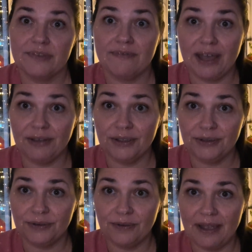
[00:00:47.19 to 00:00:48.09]

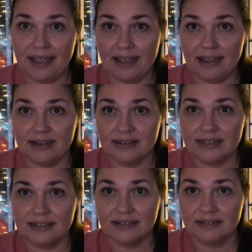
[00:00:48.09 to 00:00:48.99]
value
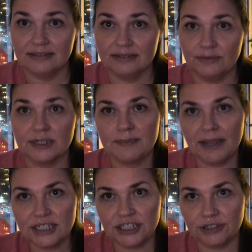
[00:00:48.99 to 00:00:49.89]
and
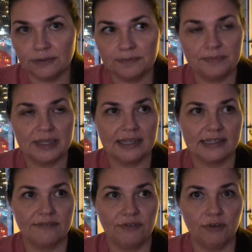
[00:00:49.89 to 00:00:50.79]
respect you,
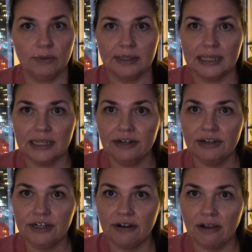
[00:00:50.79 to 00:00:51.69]
because if you're really clear
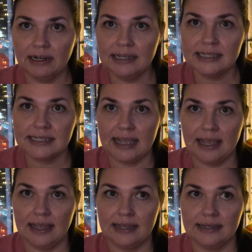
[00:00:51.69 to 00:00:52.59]
and you're honest
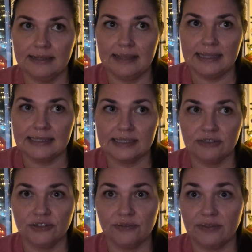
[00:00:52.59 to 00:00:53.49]
and they
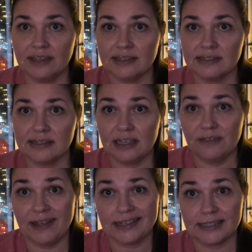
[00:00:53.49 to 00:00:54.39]
still do things that
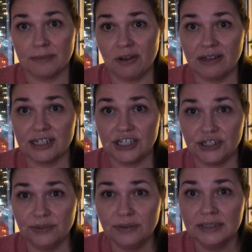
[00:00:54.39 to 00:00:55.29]
you've asked them not to
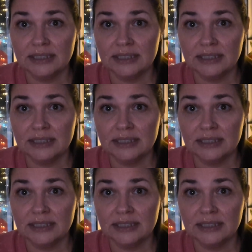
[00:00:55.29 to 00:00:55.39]
do,